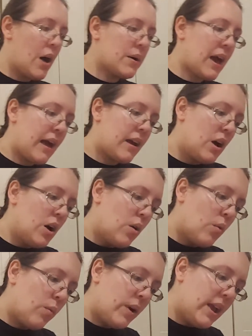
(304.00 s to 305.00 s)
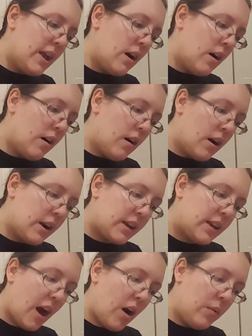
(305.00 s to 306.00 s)
Okay, we are
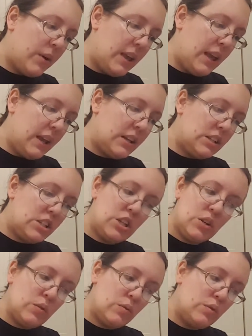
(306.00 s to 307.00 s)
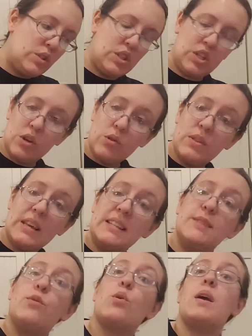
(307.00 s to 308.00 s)
going to do
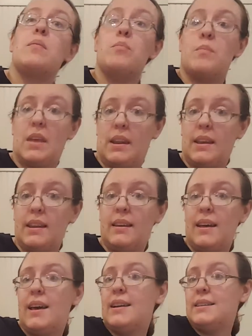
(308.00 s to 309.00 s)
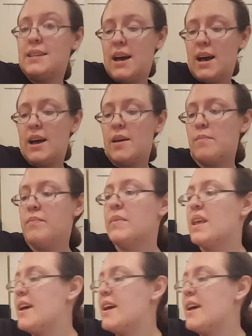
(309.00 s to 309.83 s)
this for a minute at a time